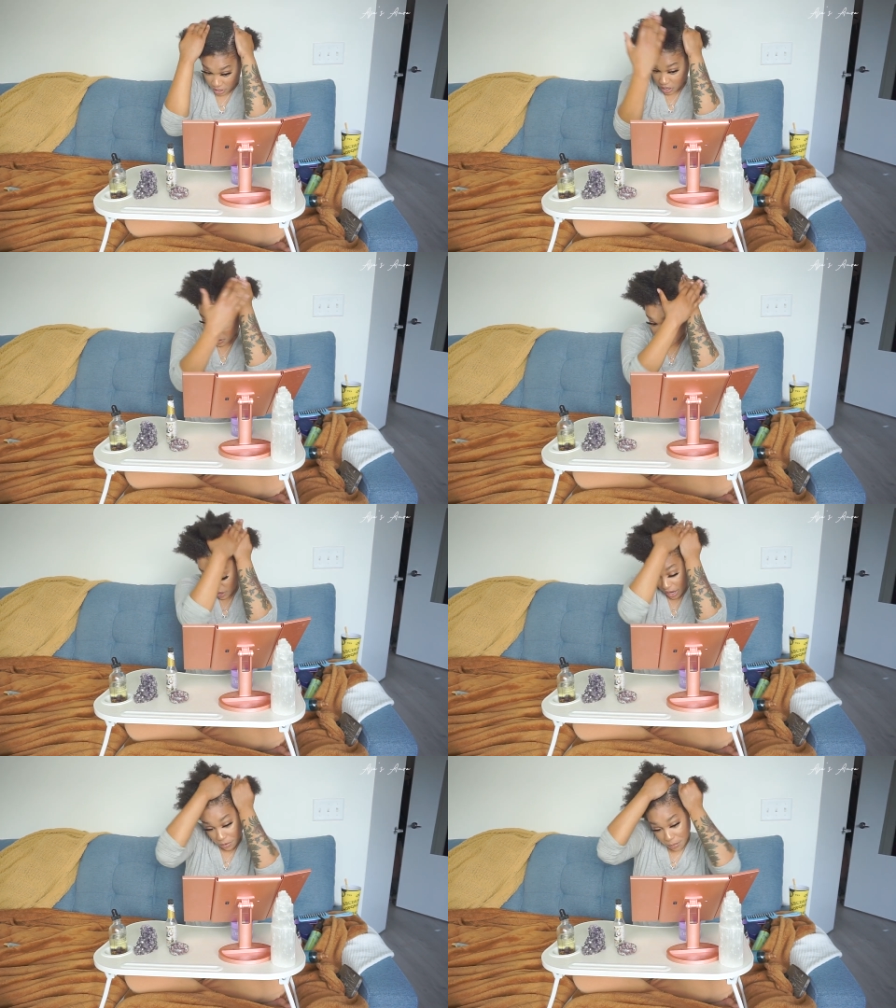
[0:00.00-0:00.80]
If you
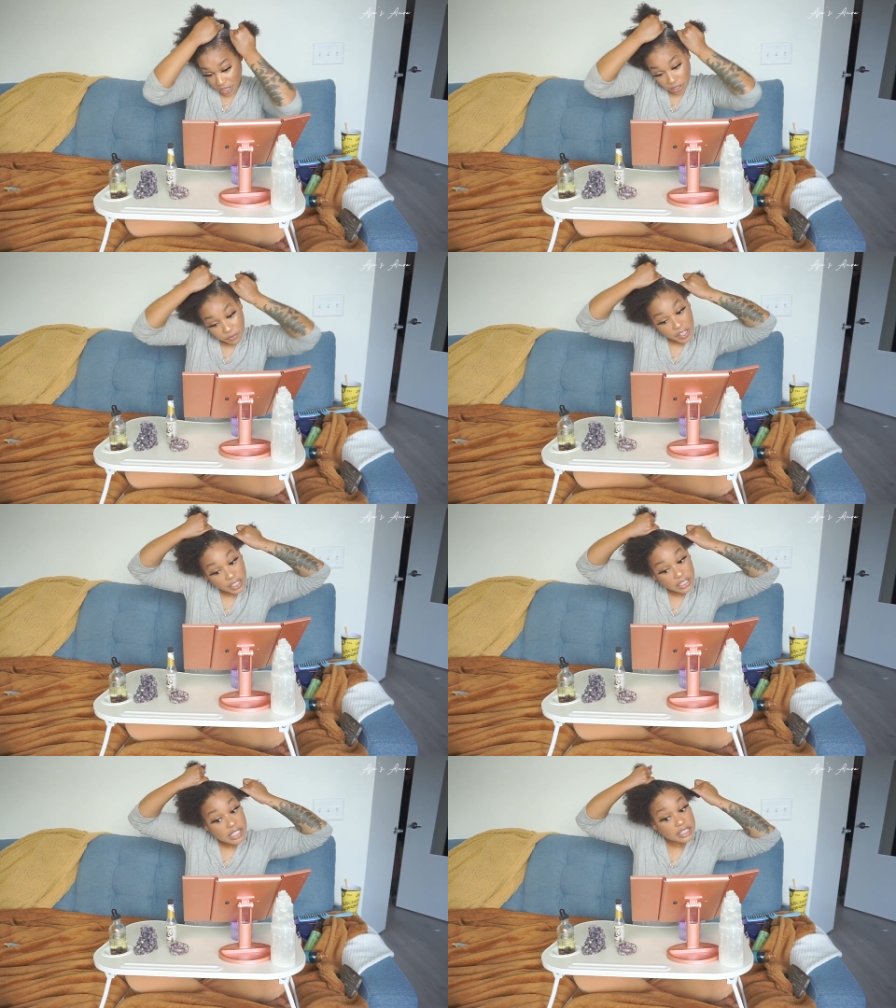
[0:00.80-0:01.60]
have a bit of
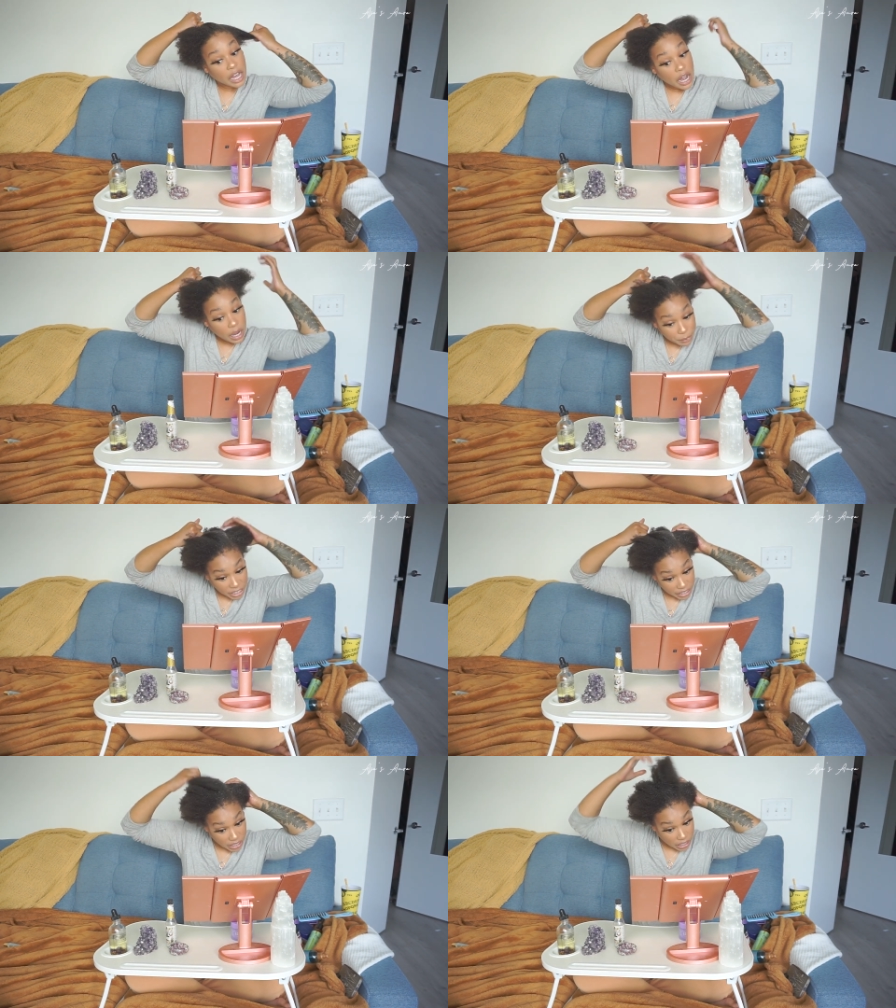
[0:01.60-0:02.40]

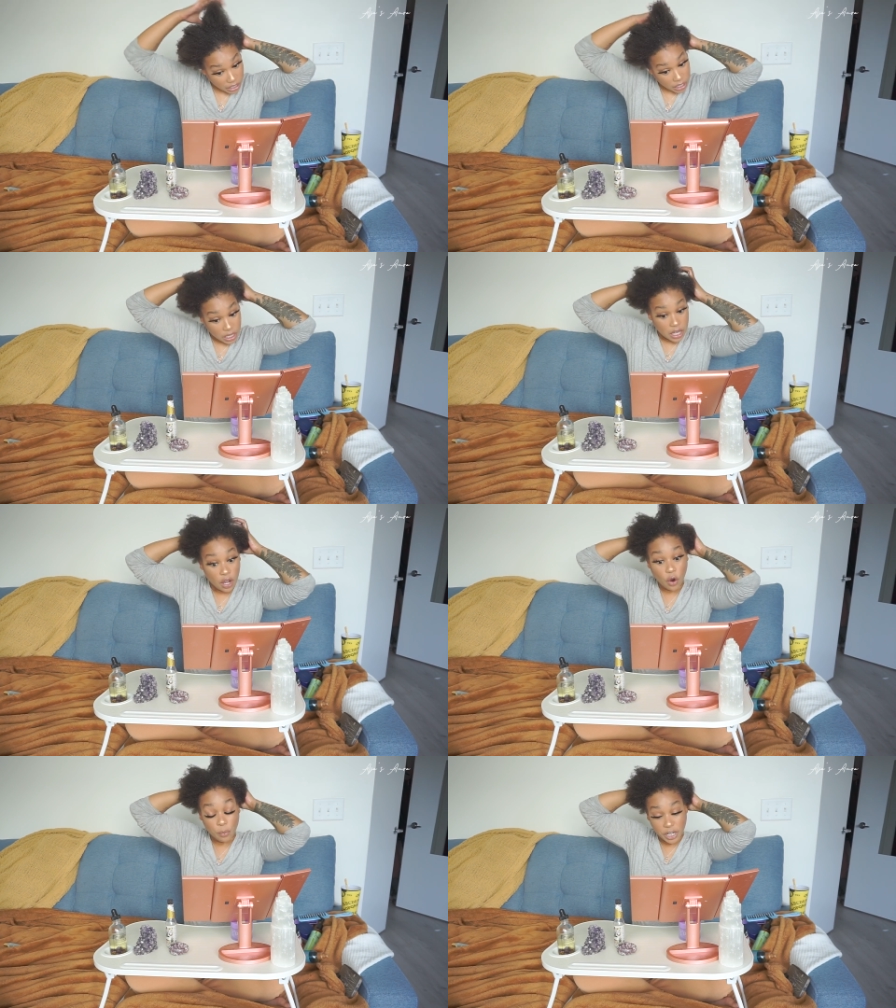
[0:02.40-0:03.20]
insomnia,
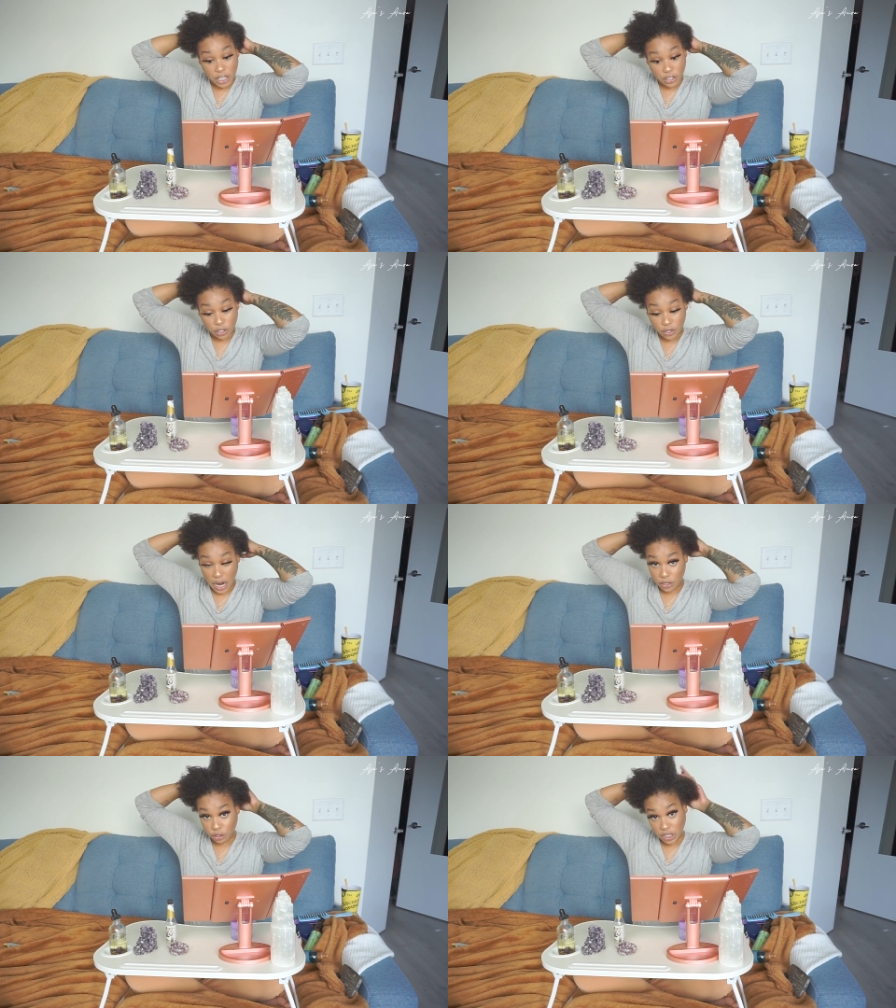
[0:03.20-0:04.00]
opening your
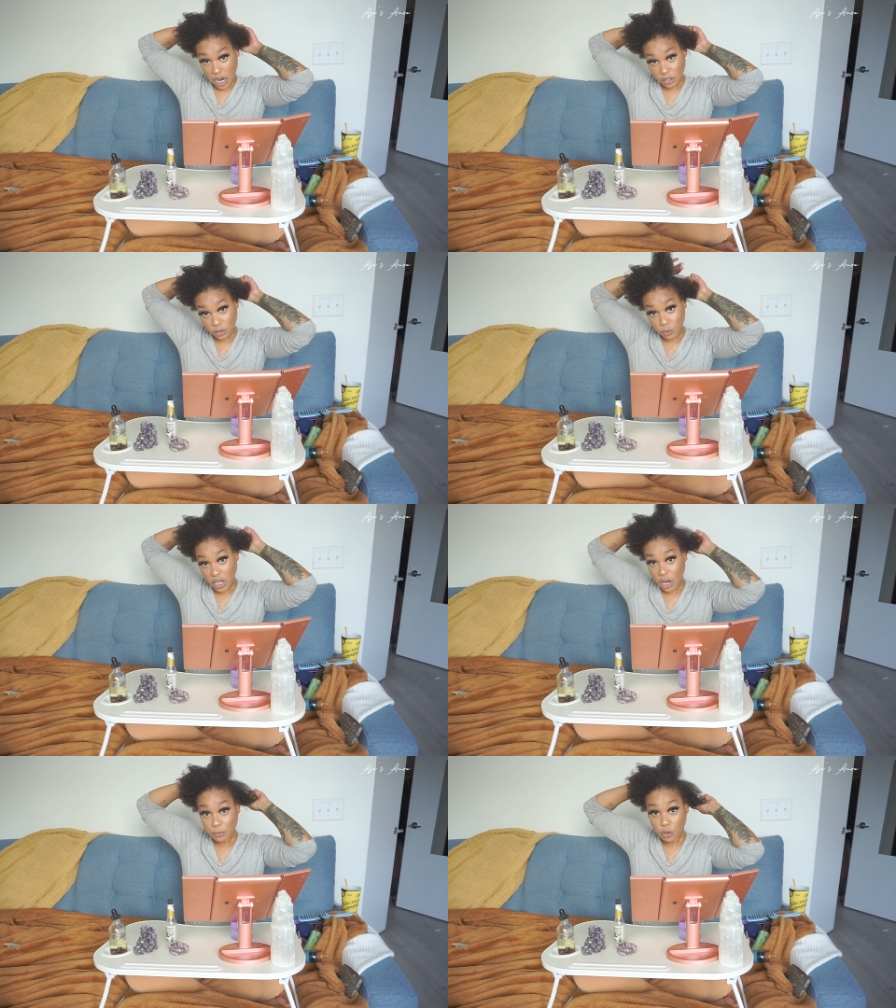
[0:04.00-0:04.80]
crown chakra will
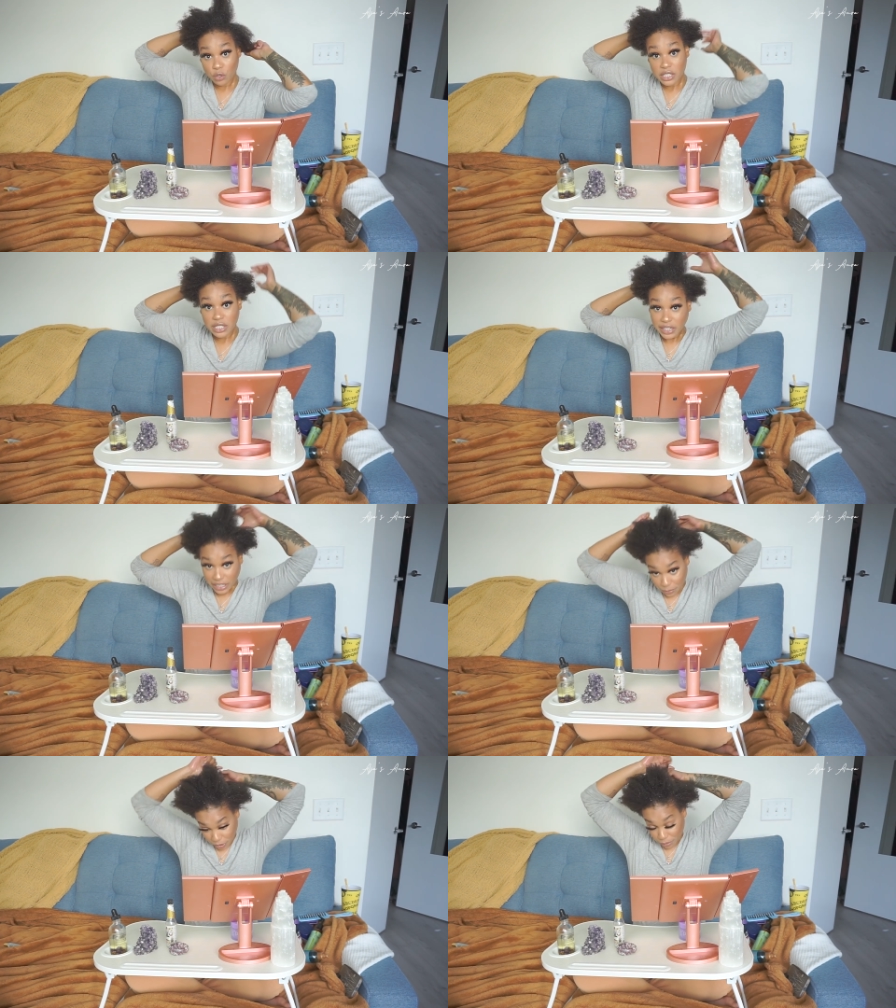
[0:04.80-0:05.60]
help you
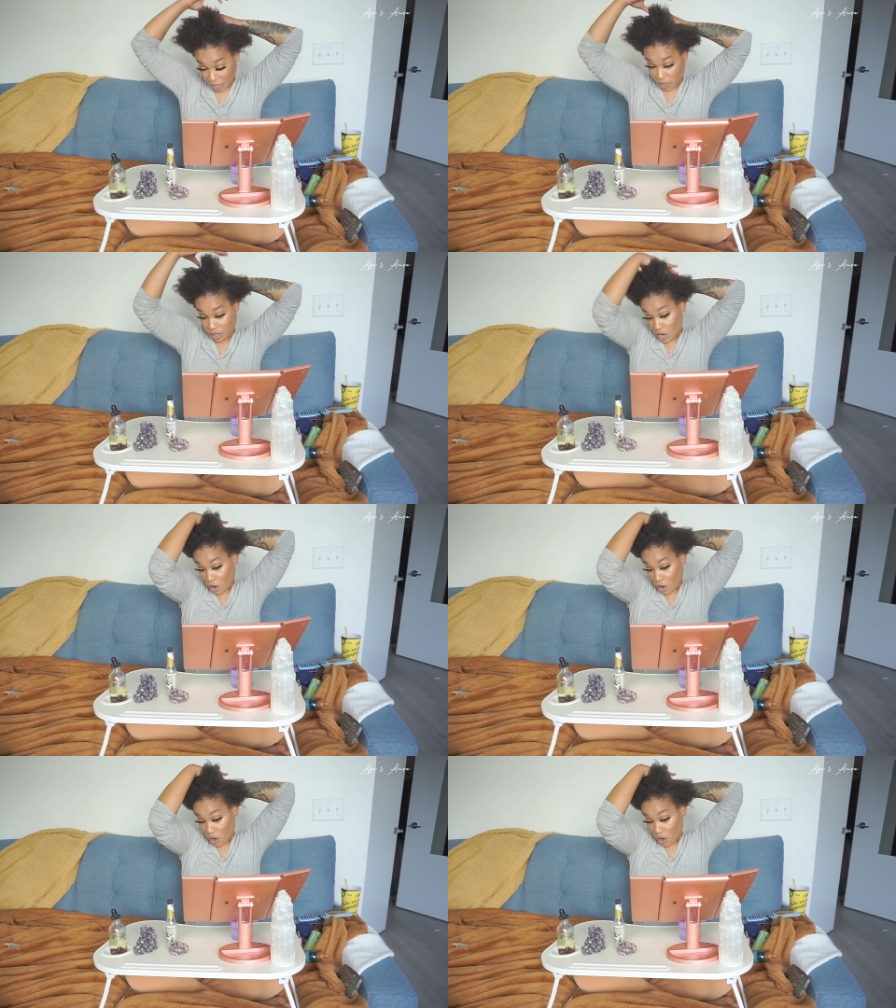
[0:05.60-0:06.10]
sleep better.